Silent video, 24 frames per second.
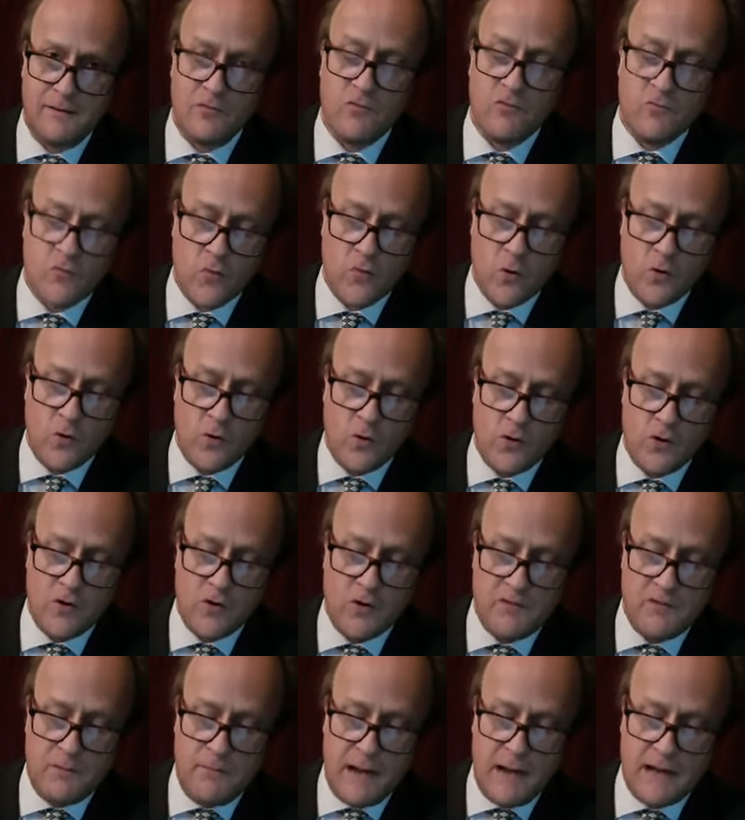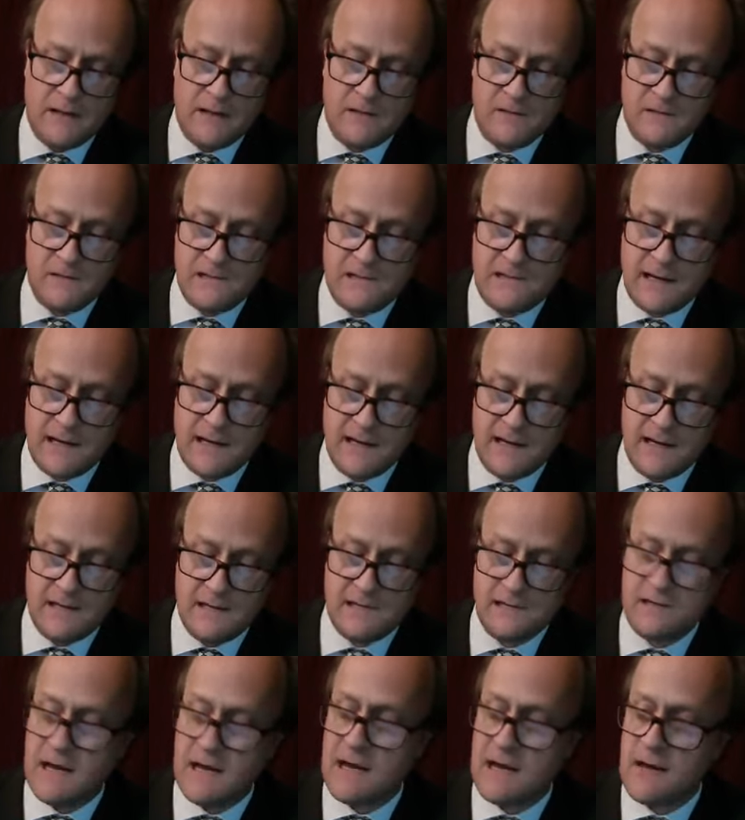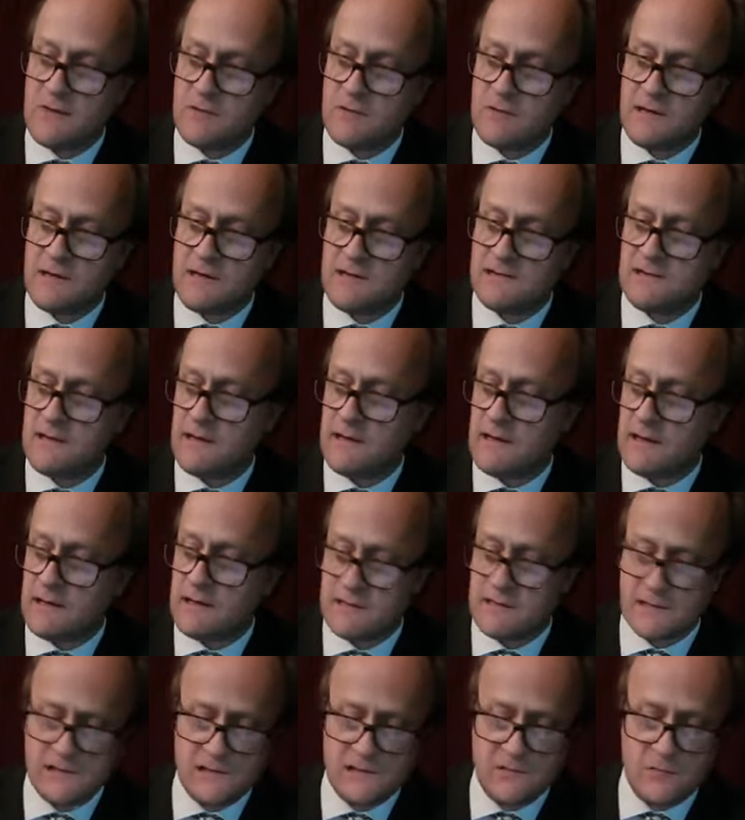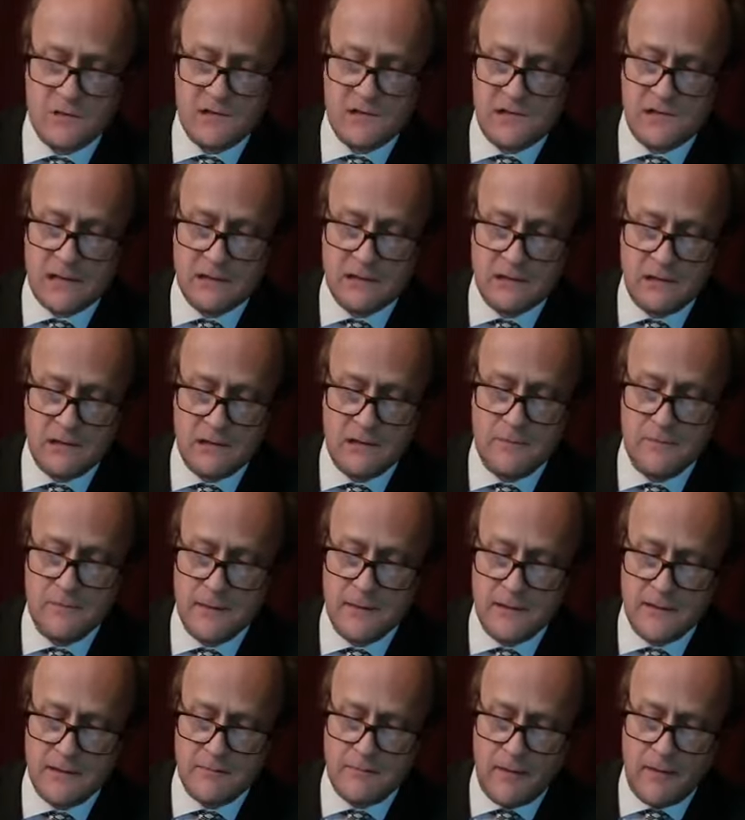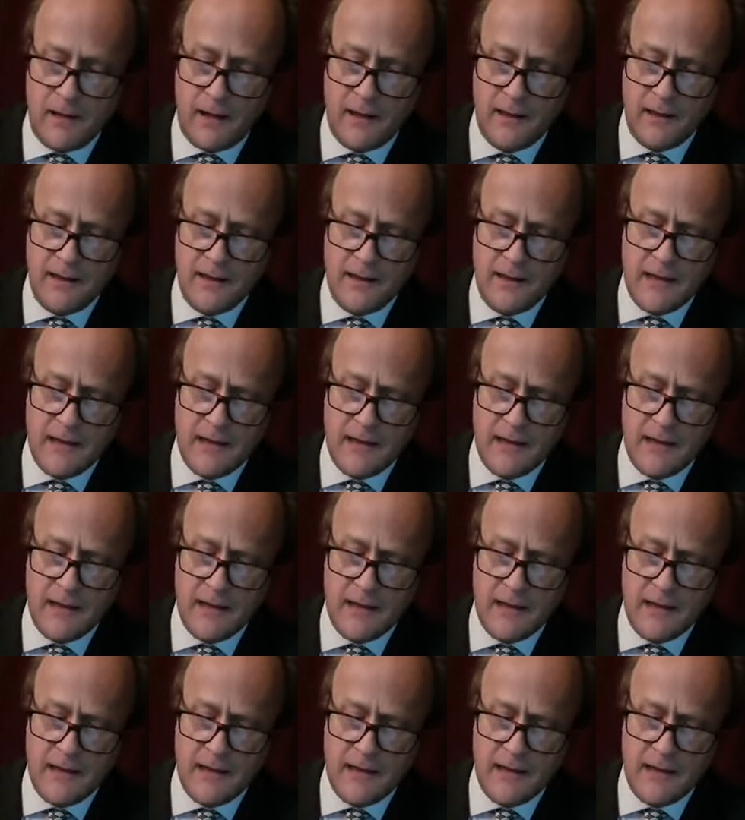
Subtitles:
The roar of the battle died down in his ears to a gentle murmur,